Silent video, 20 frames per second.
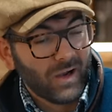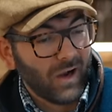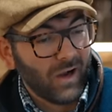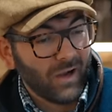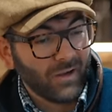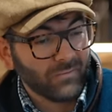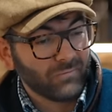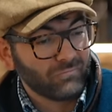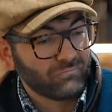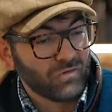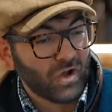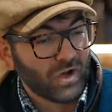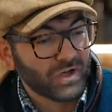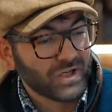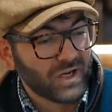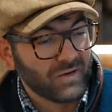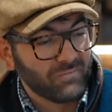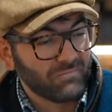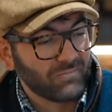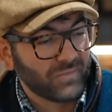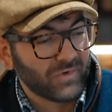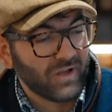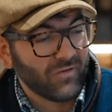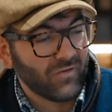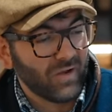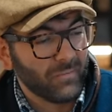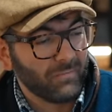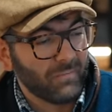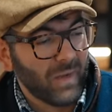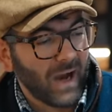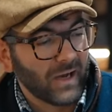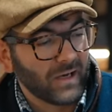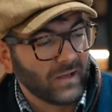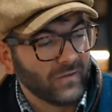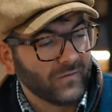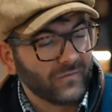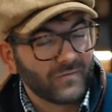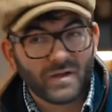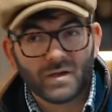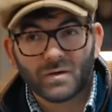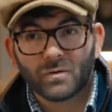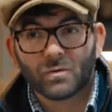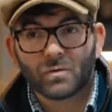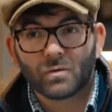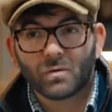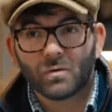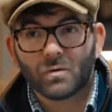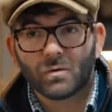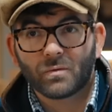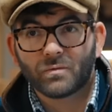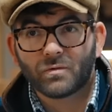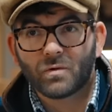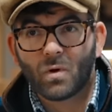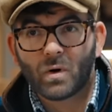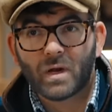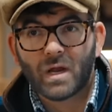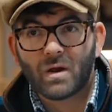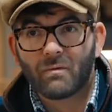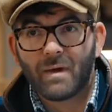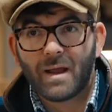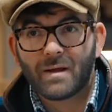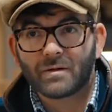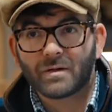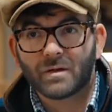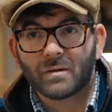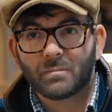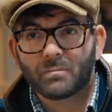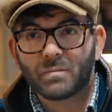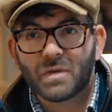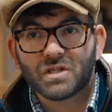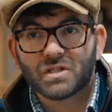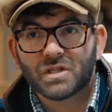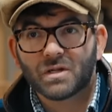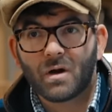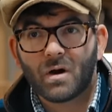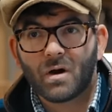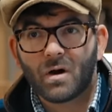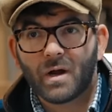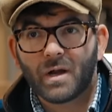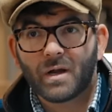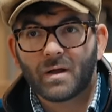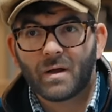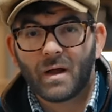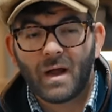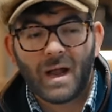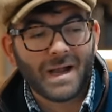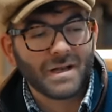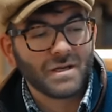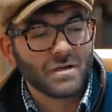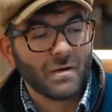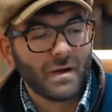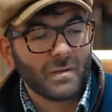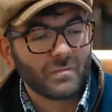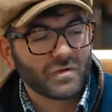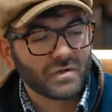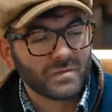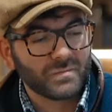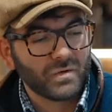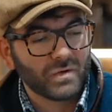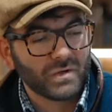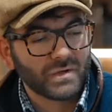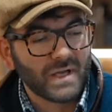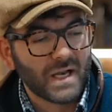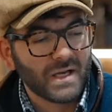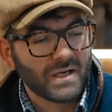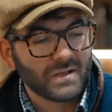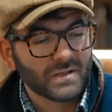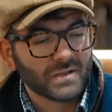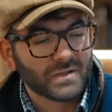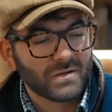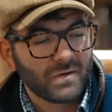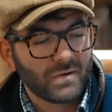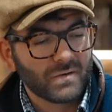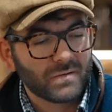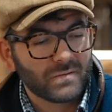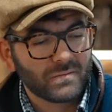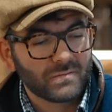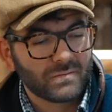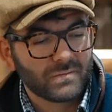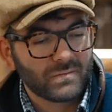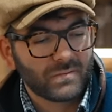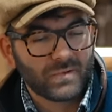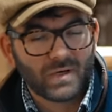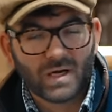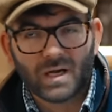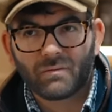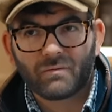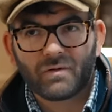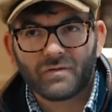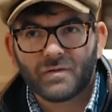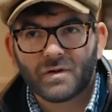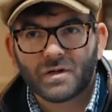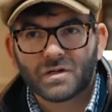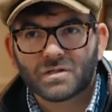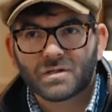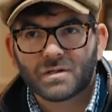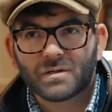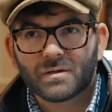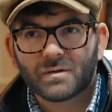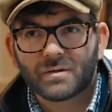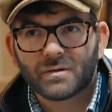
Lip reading: And like I say, give it a bang in the field or knock it around in a pigeon hide and you happen to put a dent in the stock, get it refinished.